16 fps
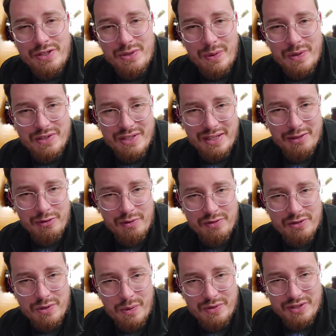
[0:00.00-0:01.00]
sourcing in
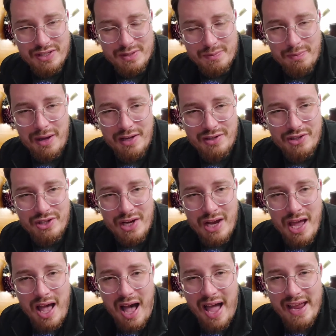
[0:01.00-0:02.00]
thrift stores as much.
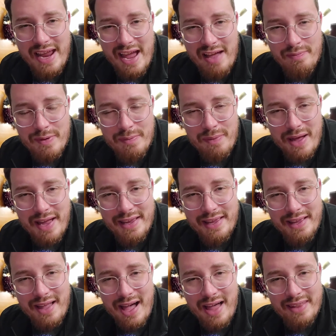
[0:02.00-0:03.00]
I have been
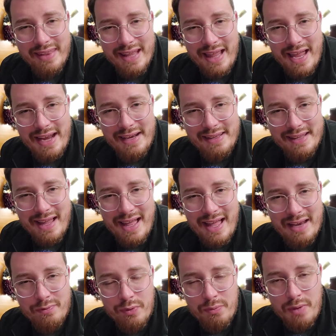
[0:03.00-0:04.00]
buying online a
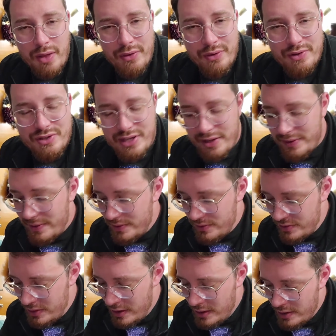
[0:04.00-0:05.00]
lot from other
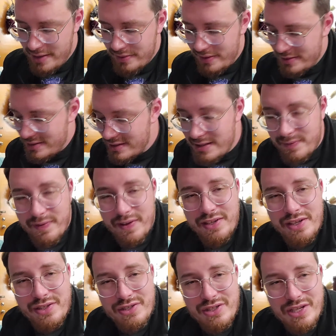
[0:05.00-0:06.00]
sellers. This is a
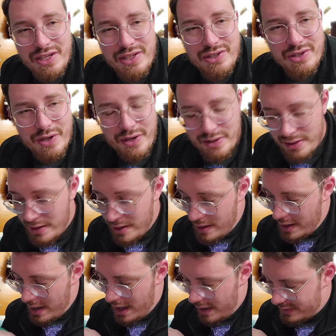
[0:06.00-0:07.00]
vintage t-shirt.
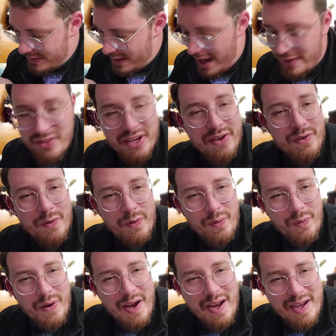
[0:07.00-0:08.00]
Not the
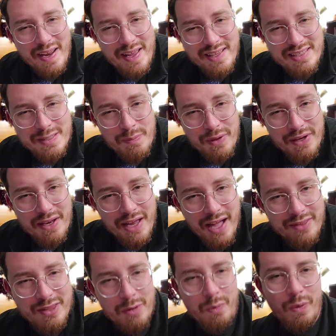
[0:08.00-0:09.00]
greatest, but
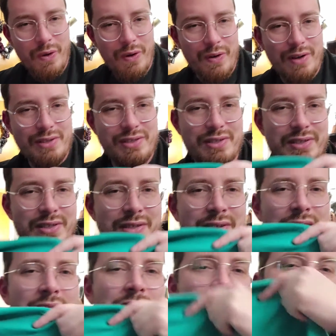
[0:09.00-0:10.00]
not the worst.
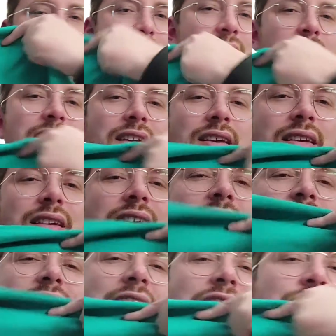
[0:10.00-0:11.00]

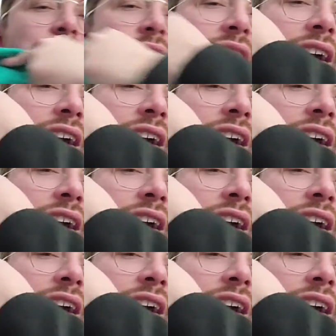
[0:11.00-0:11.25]
It's actually